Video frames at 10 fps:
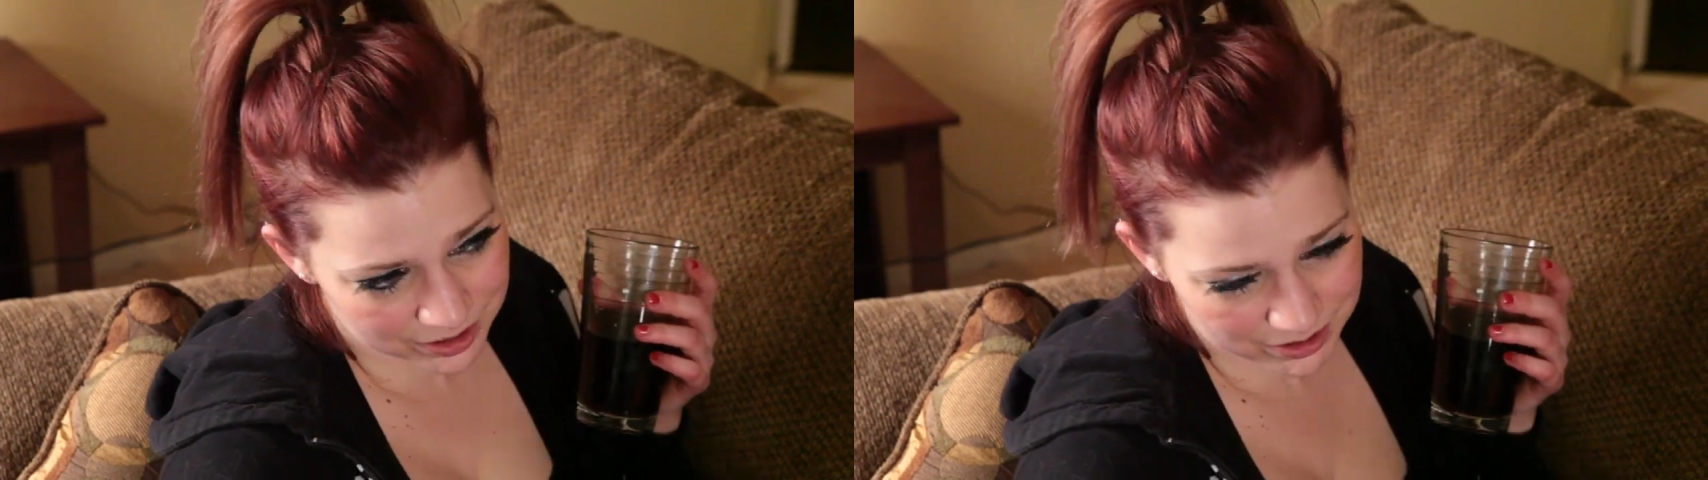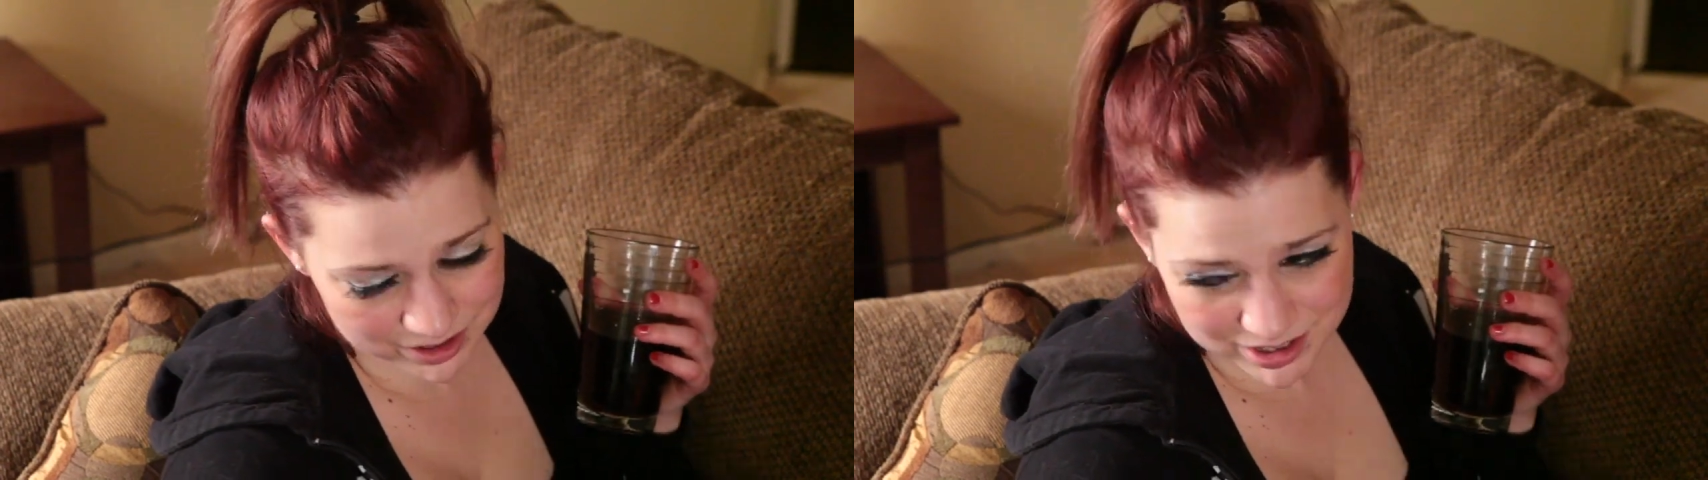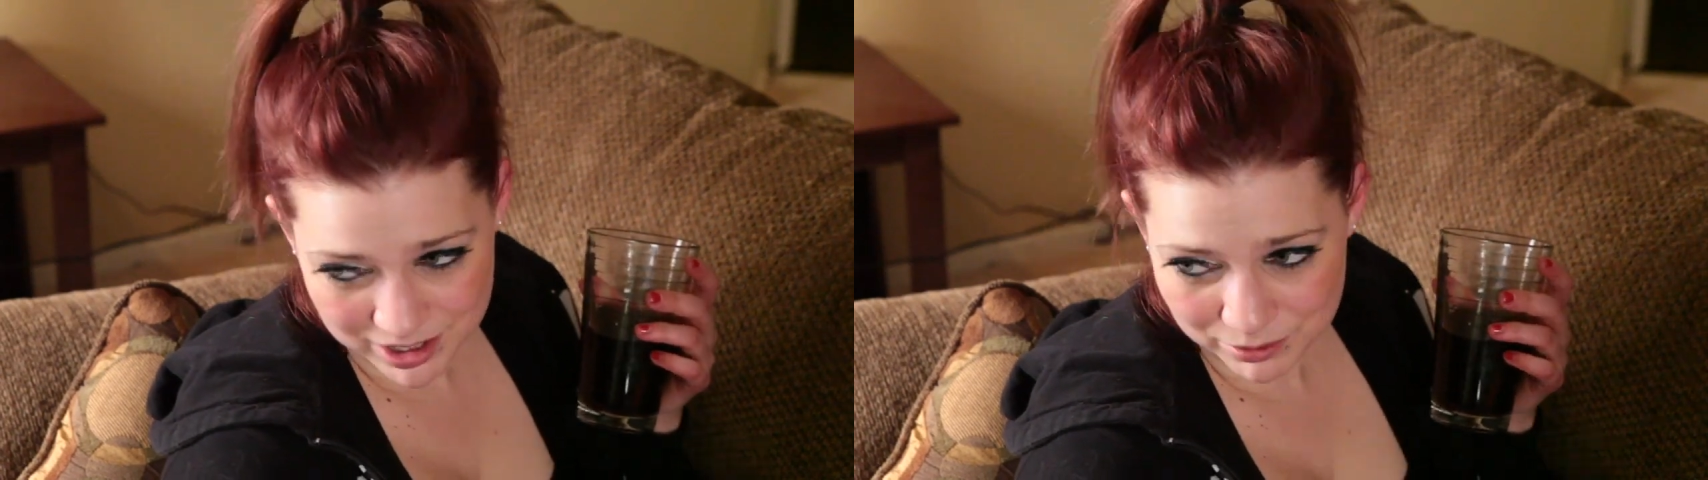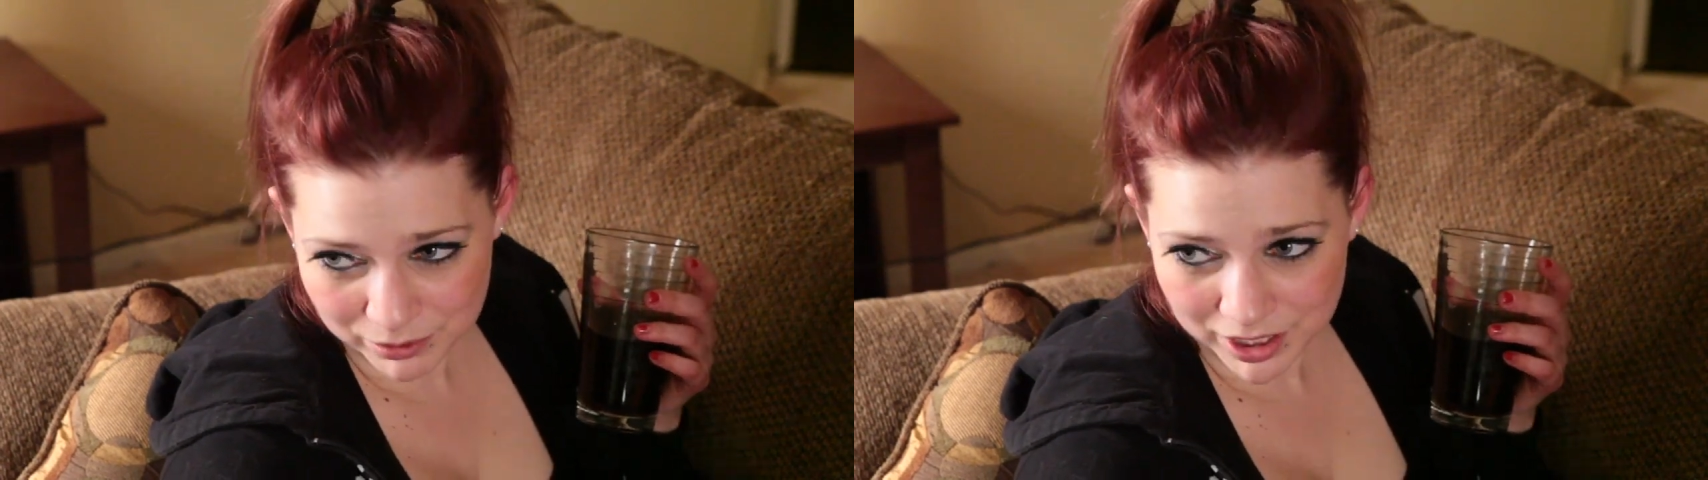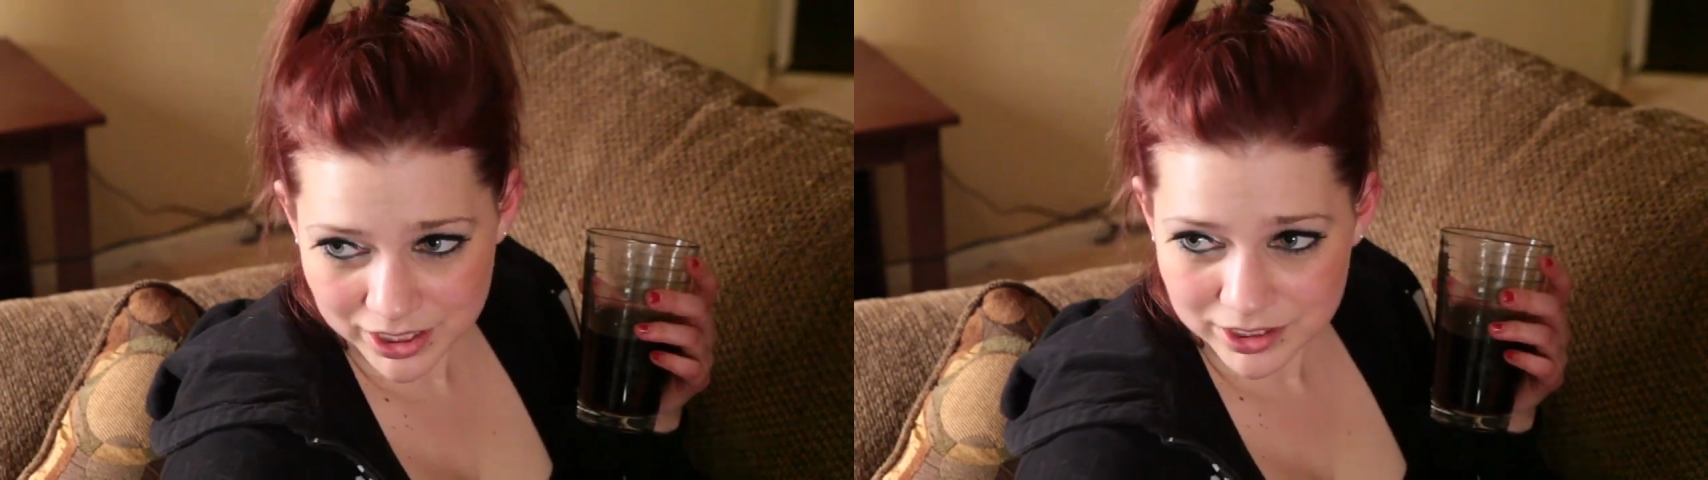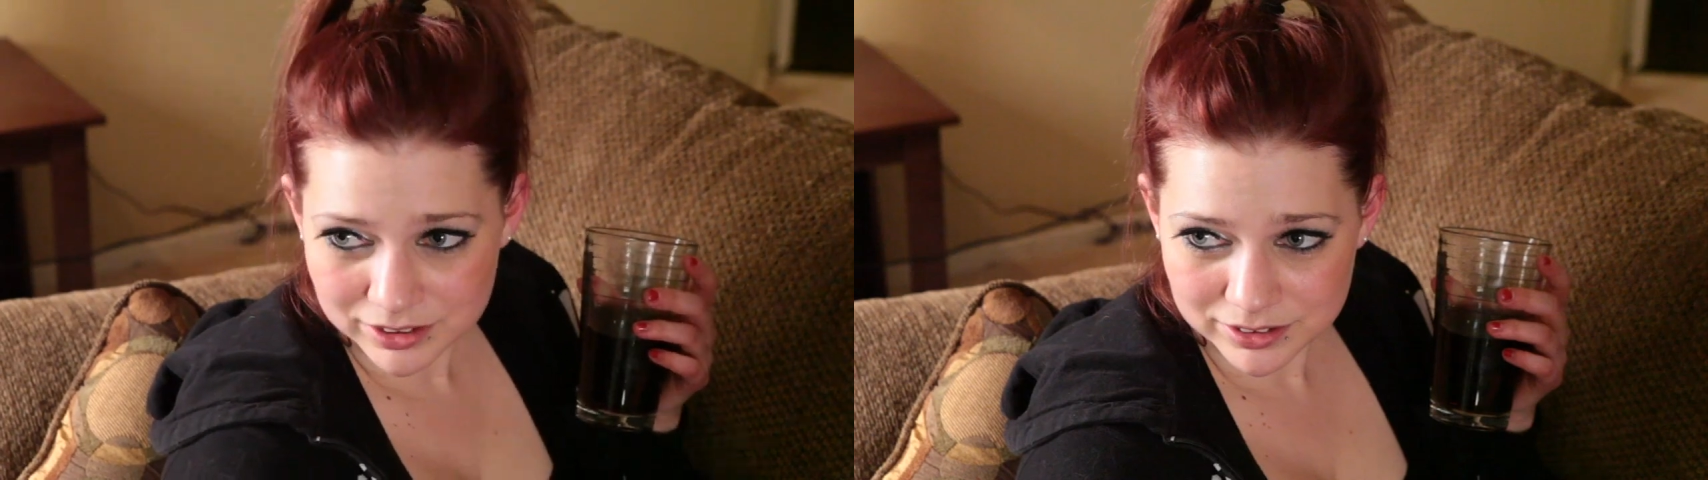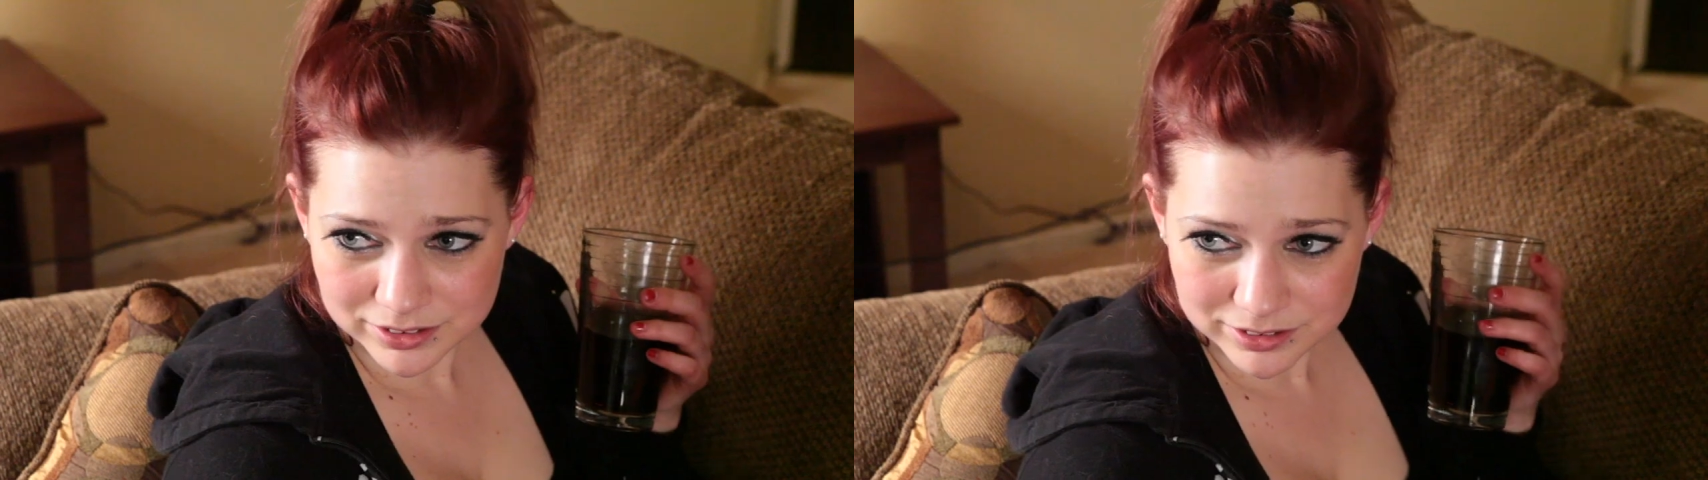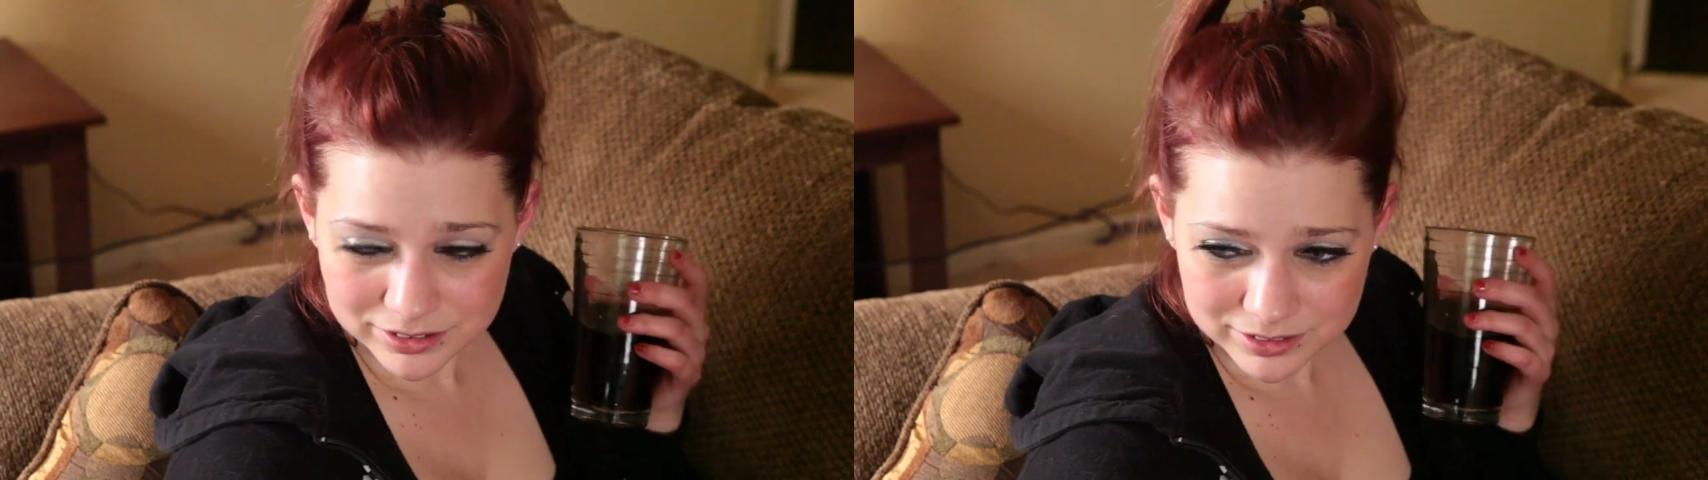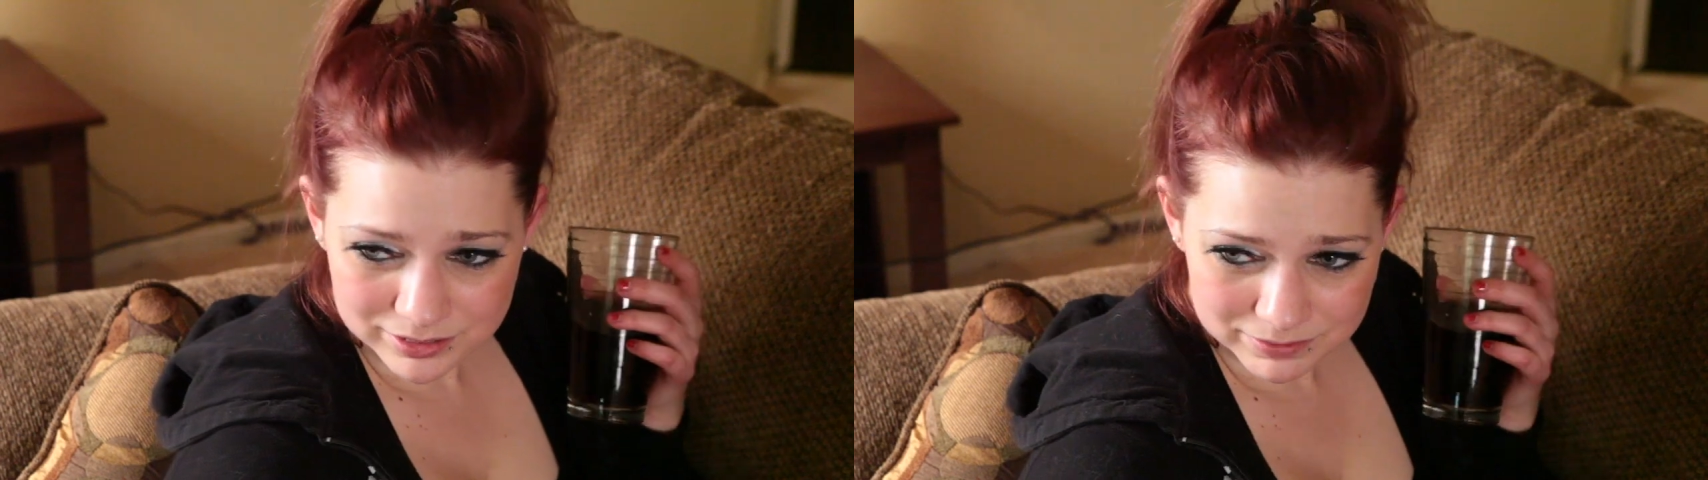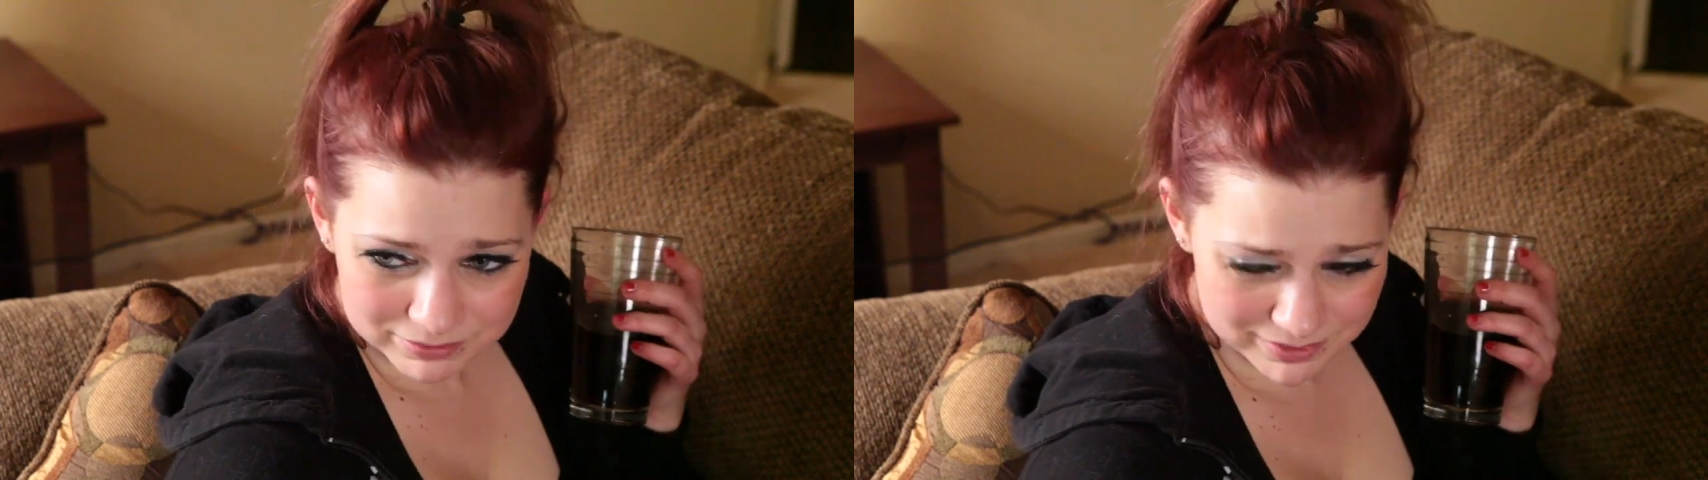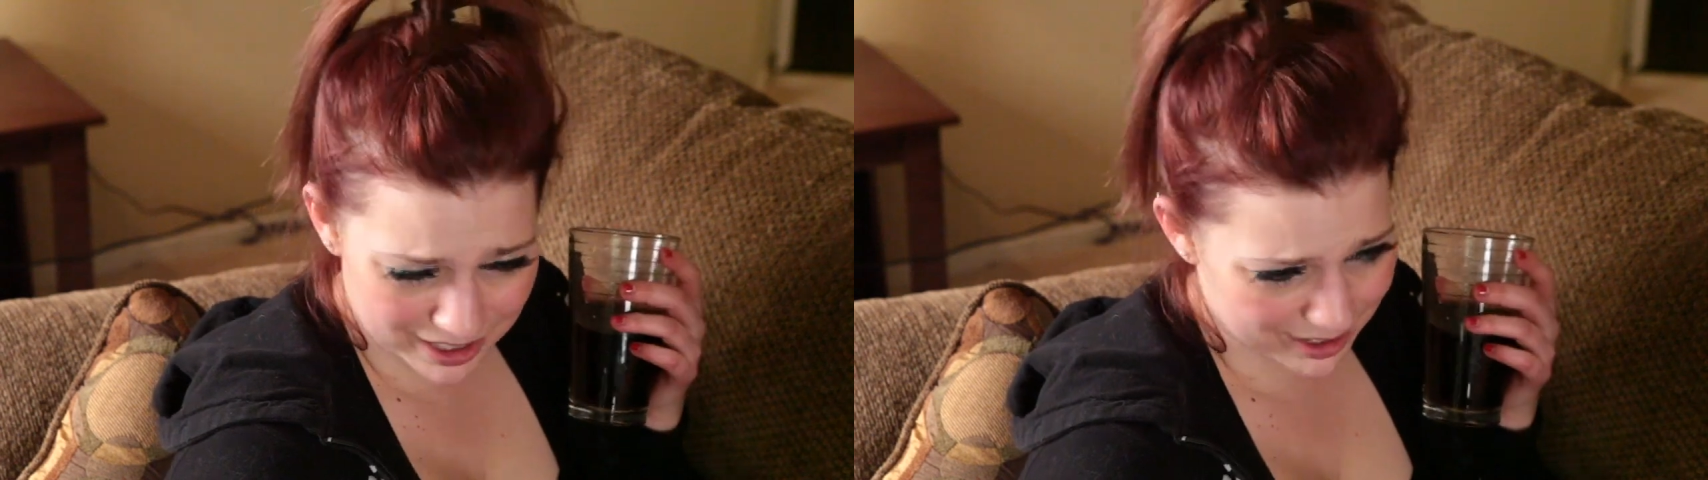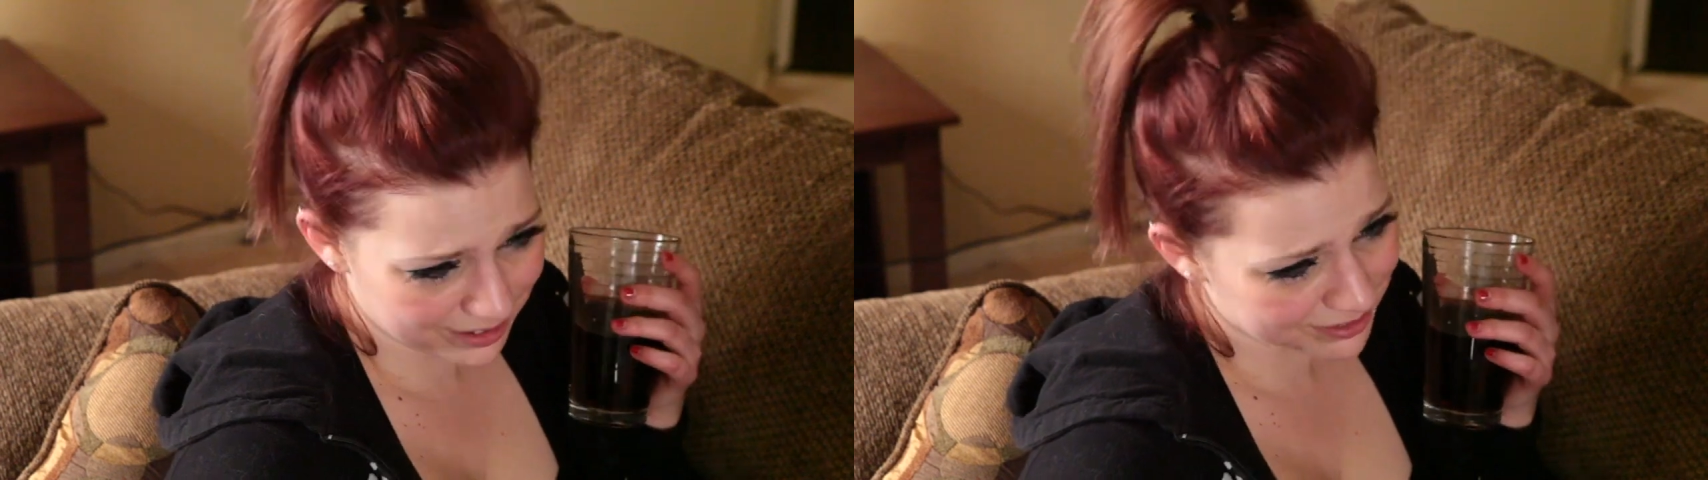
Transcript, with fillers: don't understand why. What? Yeah.